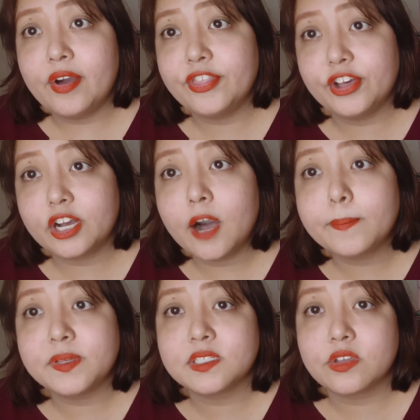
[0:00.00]
the
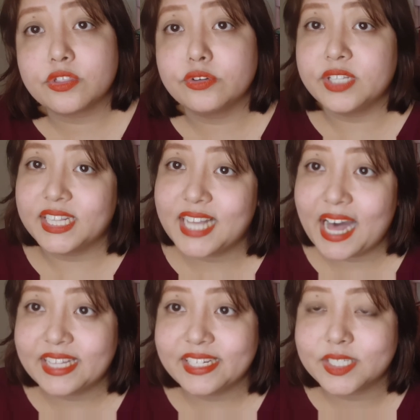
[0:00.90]
copies through
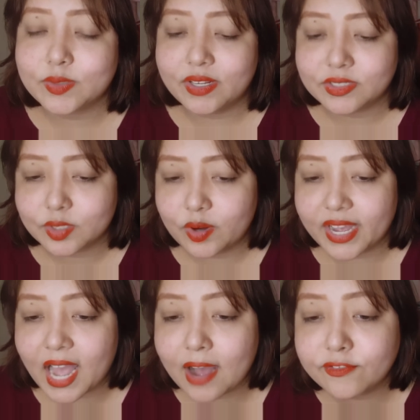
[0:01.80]
NetGalley as well. So I
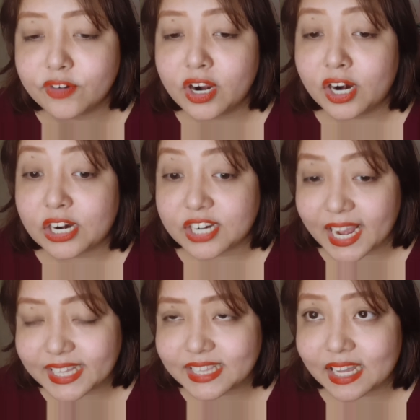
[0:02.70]
have
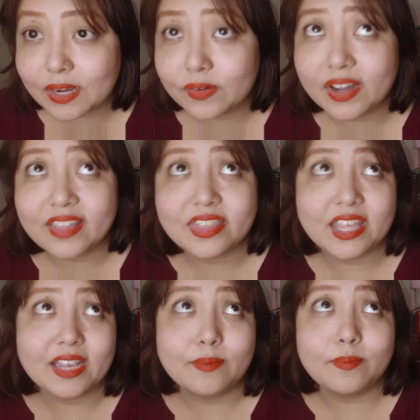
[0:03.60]
right now, I
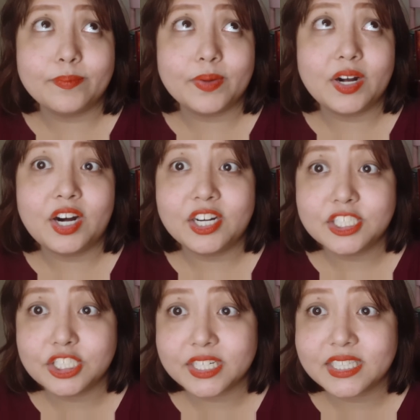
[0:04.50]
think,
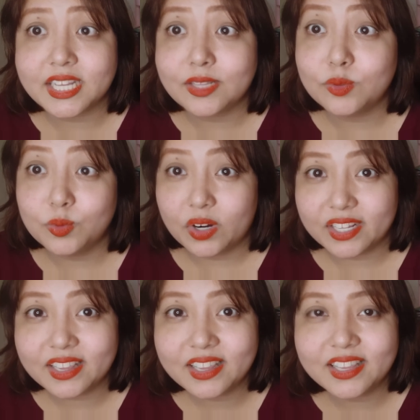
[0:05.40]

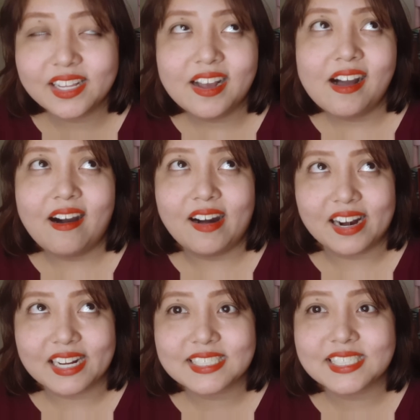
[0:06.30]
101
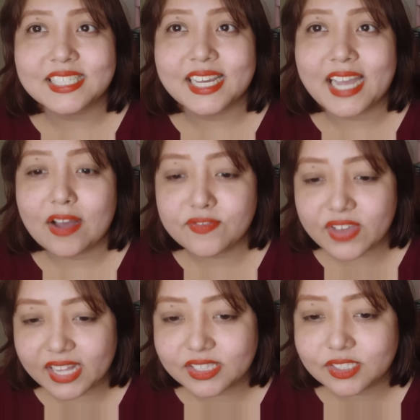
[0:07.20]
arcs that I have
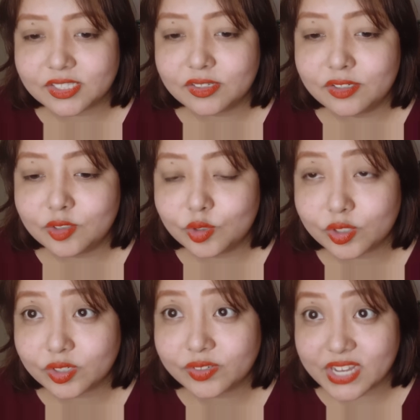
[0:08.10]
yet to
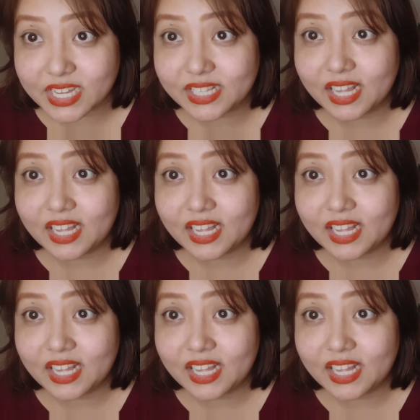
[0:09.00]
read